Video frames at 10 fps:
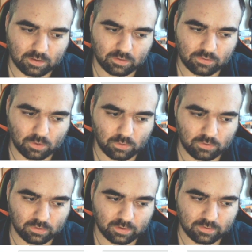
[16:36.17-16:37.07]

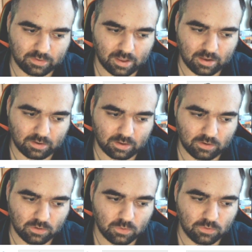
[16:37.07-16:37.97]
socialist and can
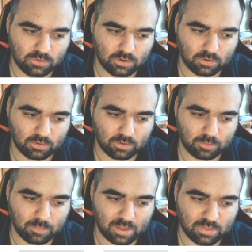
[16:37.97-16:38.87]
use their
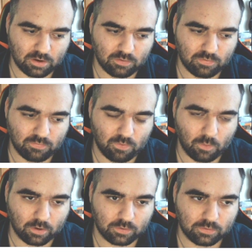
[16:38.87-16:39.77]
method of
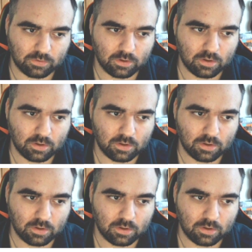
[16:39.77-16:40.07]
force